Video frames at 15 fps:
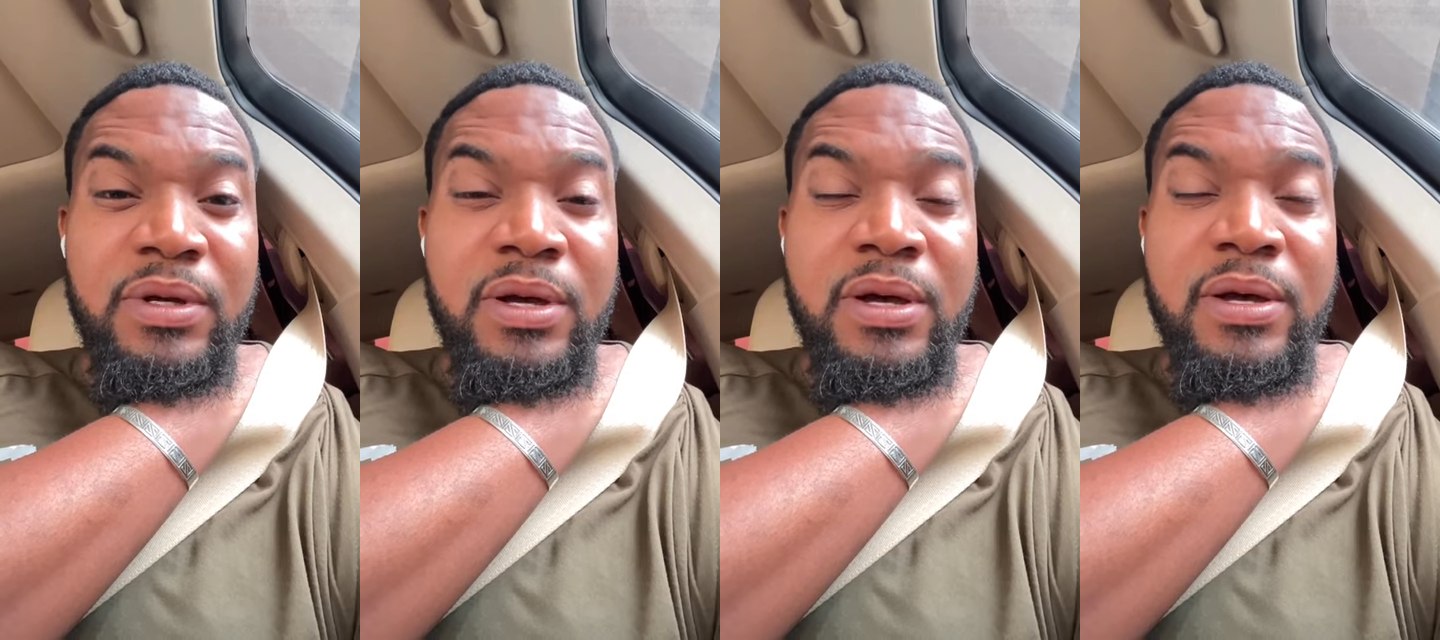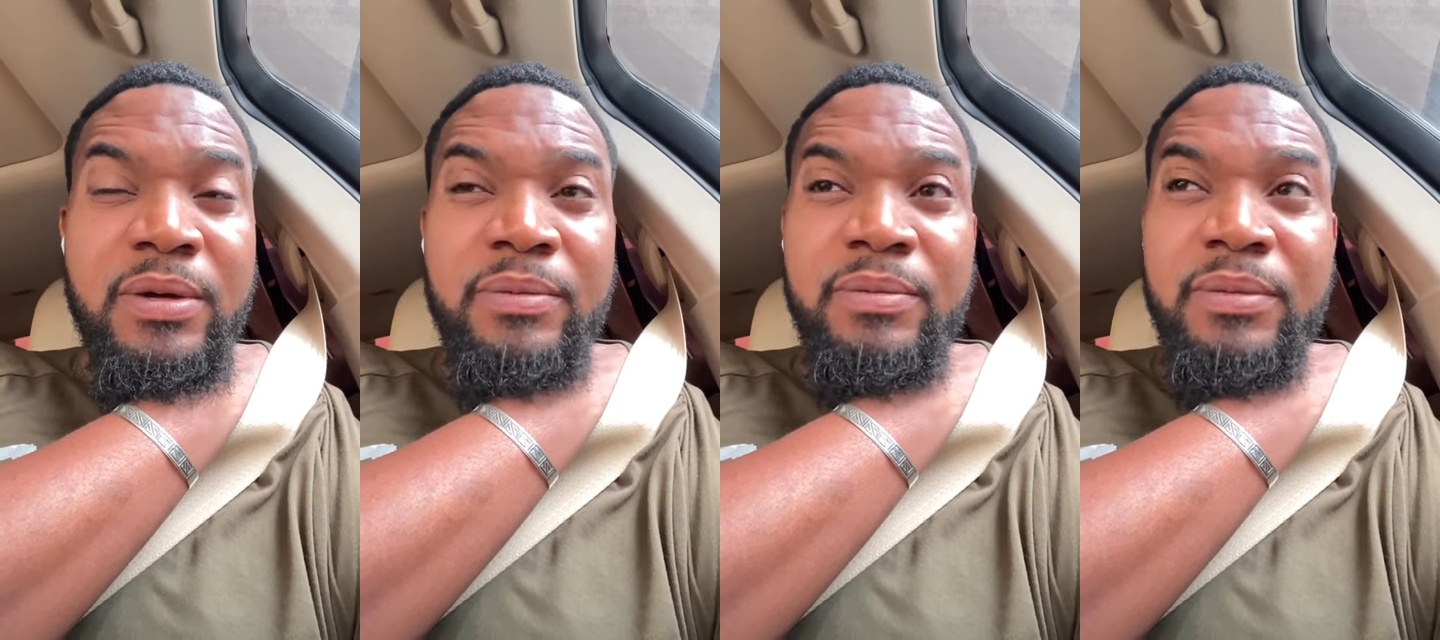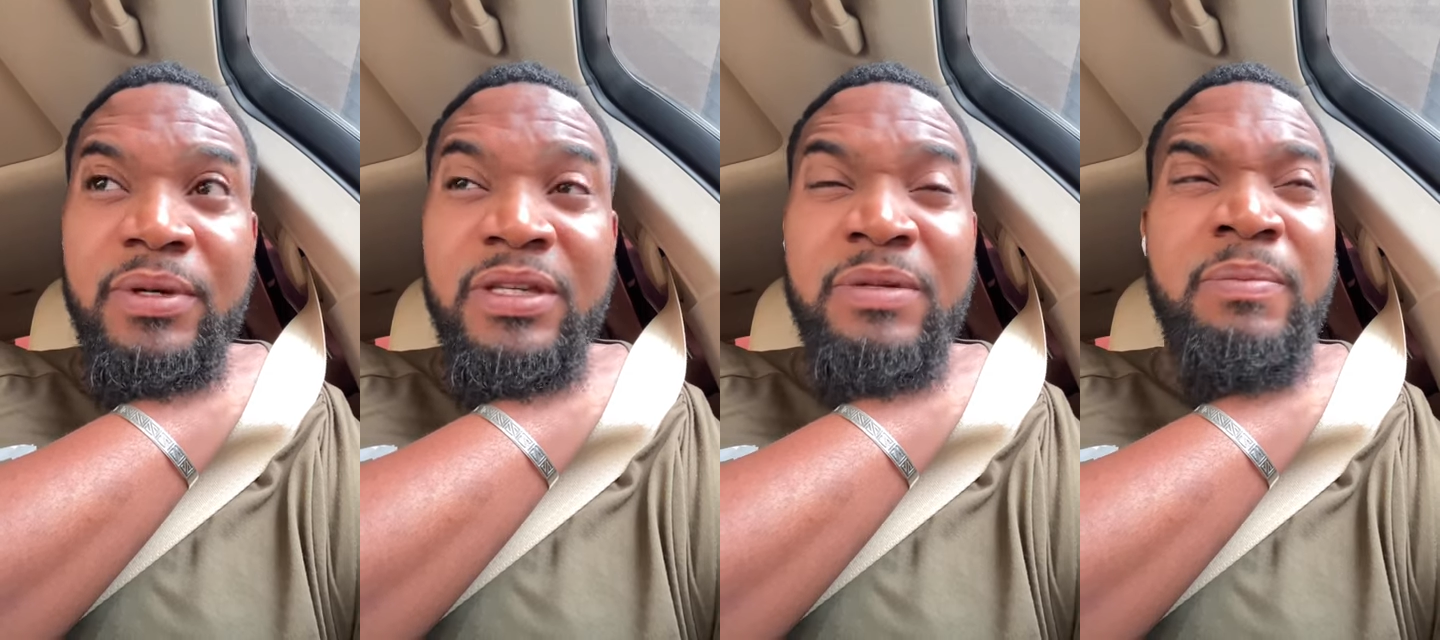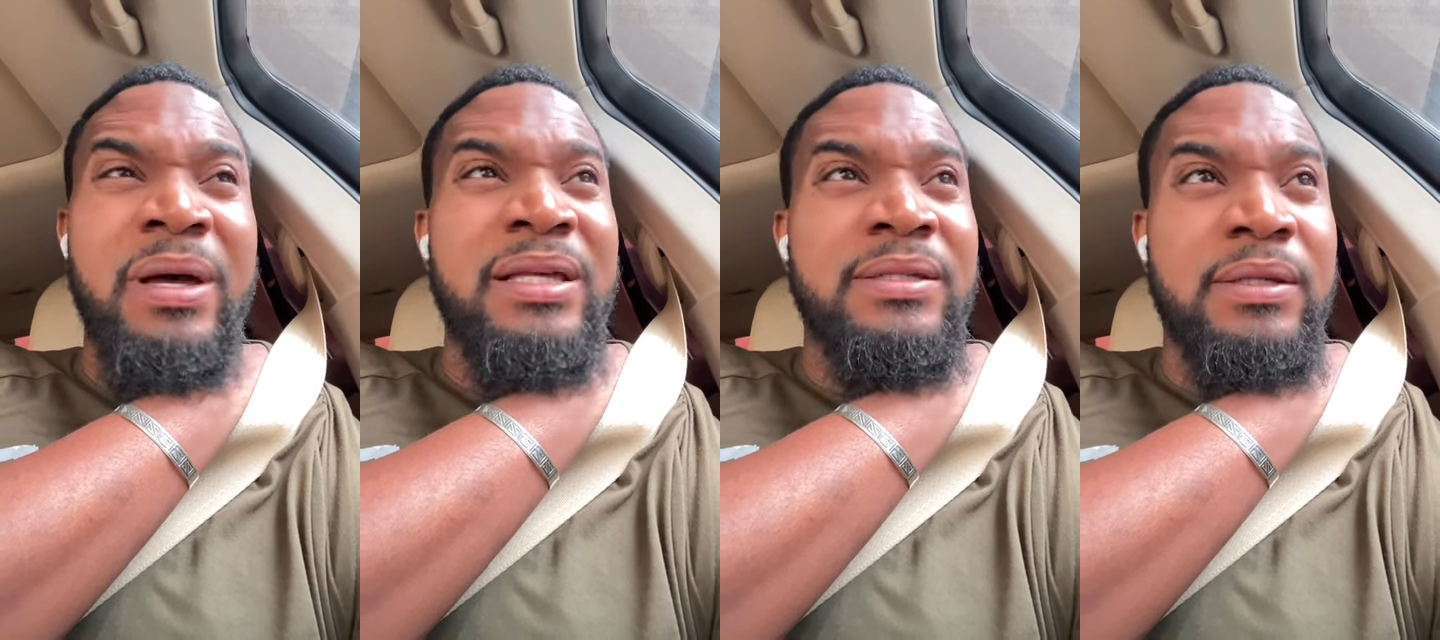Um, his
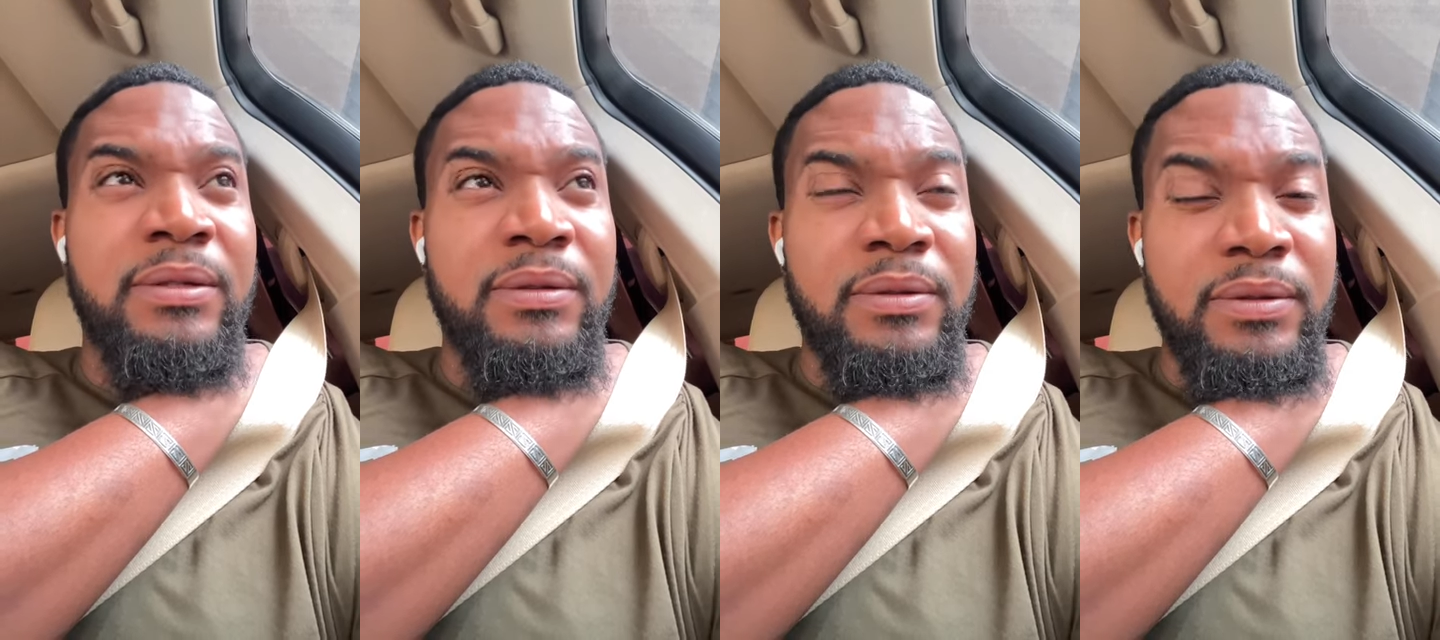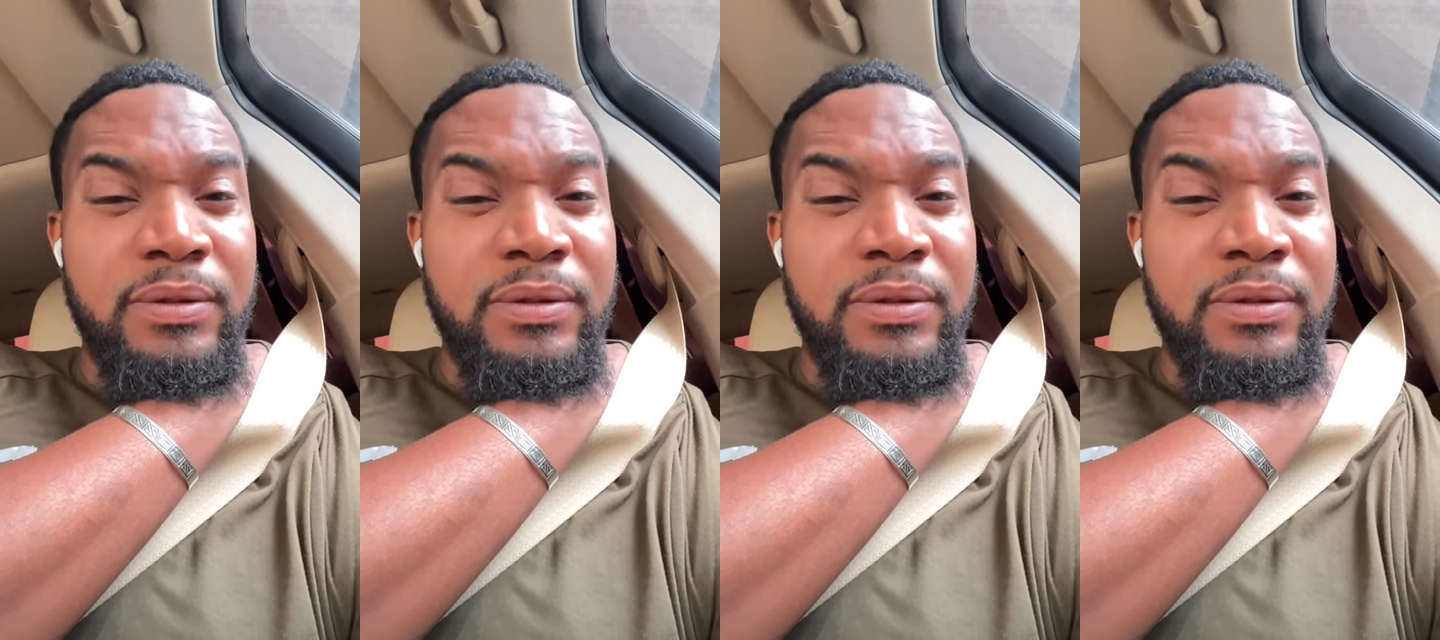passing,